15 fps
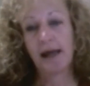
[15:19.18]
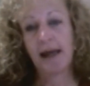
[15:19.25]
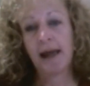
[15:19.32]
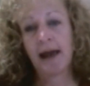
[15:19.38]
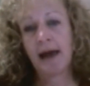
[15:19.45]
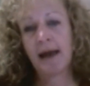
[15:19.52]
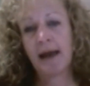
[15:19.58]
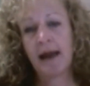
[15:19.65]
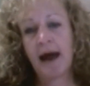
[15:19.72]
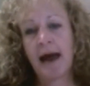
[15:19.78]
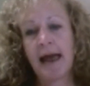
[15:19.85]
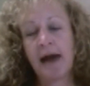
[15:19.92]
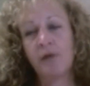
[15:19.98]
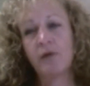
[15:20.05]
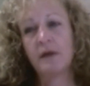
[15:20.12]
And I
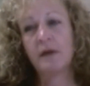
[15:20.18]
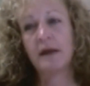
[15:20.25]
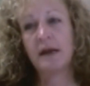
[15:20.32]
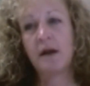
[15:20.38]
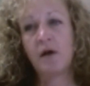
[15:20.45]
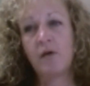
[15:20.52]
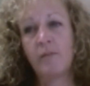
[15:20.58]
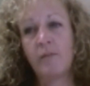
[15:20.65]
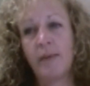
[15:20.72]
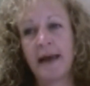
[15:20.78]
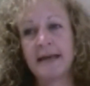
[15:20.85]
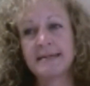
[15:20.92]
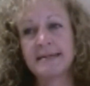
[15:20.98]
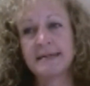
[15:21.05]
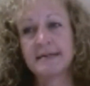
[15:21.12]
had really no
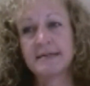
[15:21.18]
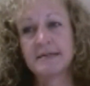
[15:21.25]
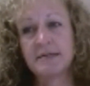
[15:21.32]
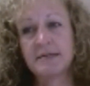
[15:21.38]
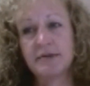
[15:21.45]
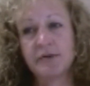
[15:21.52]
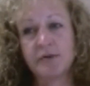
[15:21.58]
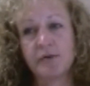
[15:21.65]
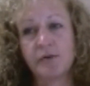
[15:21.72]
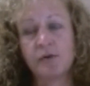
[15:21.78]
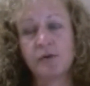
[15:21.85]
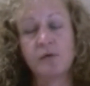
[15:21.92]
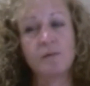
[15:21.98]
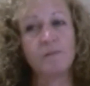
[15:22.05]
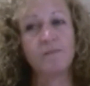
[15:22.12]
basis
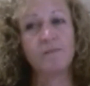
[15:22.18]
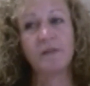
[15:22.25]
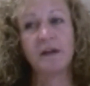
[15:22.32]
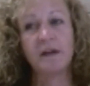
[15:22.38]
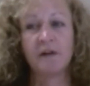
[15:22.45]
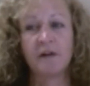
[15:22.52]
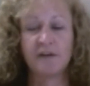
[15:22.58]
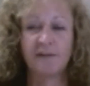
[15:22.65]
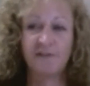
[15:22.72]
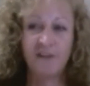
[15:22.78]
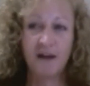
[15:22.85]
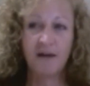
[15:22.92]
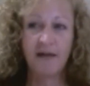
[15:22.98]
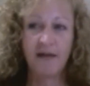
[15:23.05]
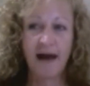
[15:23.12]
to to
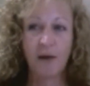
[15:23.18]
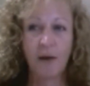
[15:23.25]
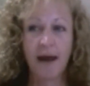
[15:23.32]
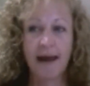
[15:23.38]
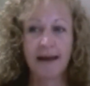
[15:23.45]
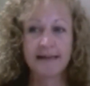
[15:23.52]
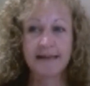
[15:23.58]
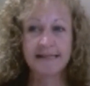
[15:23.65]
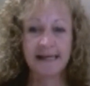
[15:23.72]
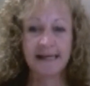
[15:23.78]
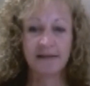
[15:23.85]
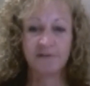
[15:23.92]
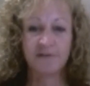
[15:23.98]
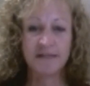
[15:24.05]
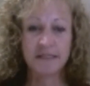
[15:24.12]
feel that way, because
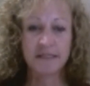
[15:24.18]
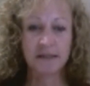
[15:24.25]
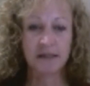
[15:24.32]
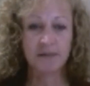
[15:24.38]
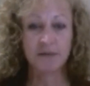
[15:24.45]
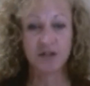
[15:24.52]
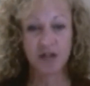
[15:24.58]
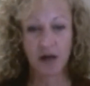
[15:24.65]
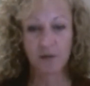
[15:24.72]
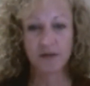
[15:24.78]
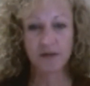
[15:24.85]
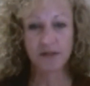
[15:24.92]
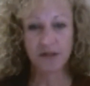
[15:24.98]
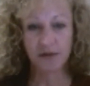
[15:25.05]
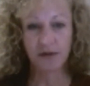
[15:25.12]
again, physically Michelle
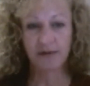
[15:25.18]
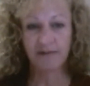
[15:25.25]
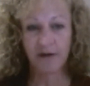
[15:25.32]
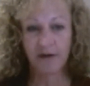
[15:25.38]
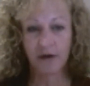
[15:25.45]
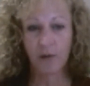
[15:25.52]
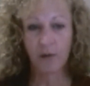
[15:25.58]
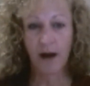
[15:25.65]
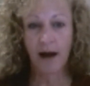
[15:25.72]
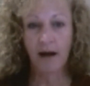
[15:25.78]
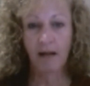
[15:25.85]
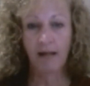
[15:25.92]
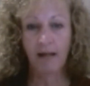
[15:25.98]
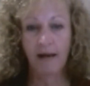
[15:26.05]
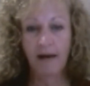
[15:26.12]
was doing very
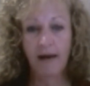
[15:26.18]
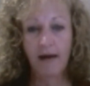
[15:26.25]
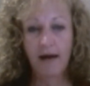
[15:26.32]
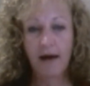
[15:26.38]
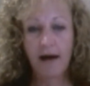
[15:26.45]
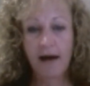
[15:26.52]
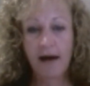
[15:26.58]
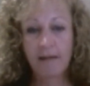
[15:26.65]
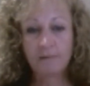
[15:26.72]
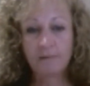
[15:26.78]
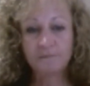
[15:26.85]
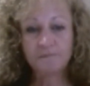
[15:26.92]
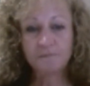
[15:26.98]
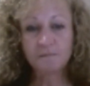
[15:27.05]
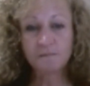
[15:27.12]
well.
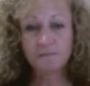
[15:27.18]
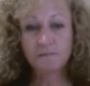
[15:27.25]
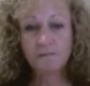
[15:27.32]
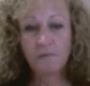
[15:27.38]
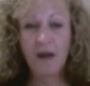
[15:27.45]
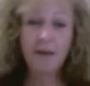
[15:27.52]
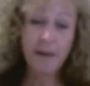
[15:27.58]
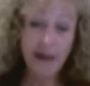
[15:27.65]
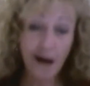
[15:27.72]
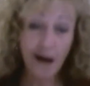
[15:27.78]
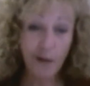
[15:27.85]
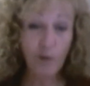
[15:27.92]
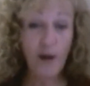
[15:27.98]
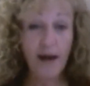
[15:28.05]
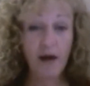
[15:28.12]
I mean,
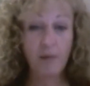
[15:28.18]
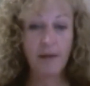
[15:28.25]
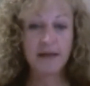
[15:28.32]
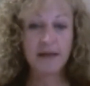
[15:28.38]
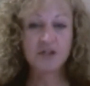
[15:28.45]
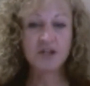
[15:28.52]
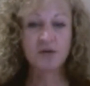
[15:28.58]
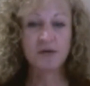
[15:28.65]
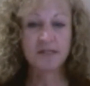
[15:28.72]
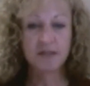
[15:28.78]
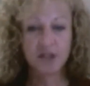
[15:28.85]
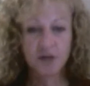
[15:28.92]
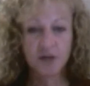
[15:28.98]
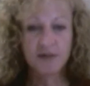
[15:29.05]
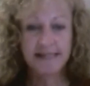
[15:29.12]
not well, but she was
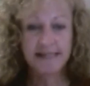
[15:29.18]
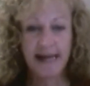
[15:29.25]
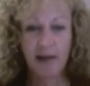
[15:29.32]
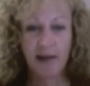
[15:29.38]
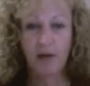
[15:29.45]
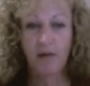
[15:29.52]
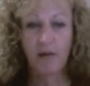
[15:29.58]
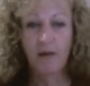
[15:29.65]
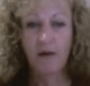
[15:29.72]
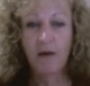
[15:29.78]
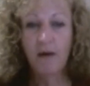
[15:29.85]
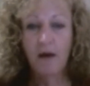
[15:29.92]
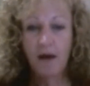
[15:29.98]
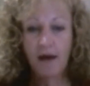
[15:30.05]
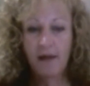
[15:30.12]
stable,
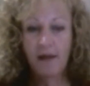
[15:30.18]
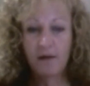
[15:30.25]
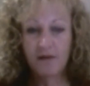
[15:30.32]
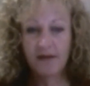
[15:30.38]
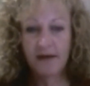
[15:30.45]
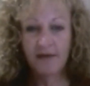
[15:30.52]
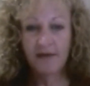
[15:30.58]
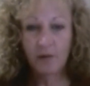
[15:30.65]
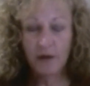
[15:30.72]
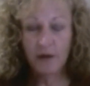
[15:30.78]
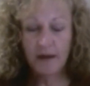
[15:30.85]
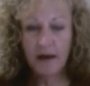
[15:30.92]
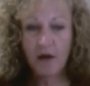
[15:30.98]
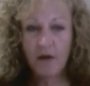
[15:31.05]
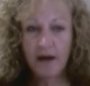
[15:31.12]
and there was nothing
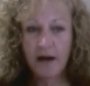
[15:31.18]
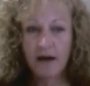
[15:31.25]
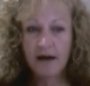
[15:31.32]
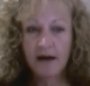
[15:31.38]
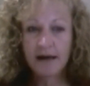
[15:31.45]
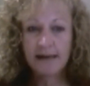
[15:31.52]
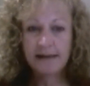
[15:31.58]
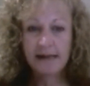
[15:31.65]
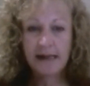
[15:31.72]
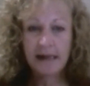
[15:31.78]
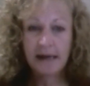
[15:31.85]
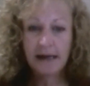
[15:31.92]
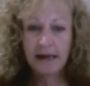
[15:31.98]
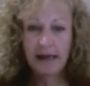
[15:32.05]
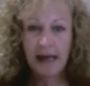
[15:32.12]
really going on to
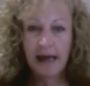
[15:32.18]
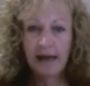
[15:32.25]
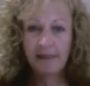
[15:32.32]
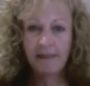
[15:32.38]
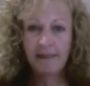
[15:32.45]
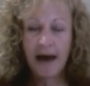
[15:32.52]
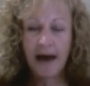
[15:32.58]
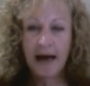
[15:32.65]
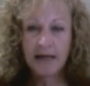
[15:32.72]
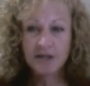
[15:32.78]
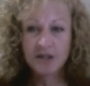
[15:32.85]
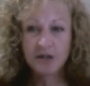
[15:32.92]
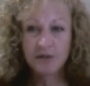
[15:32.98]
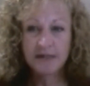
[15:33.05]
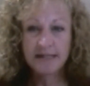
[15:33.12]
indicate that
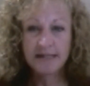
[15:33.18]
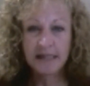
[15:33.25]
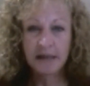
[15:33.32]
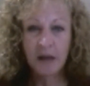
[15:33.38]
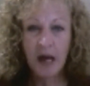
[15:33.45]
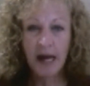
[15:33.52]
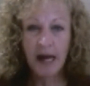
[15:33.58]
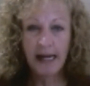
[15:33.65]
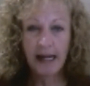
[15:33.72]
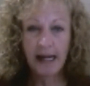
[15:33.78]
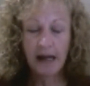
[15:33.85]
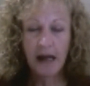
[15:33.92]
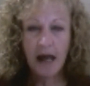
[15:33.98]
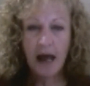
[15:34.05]
she was declining.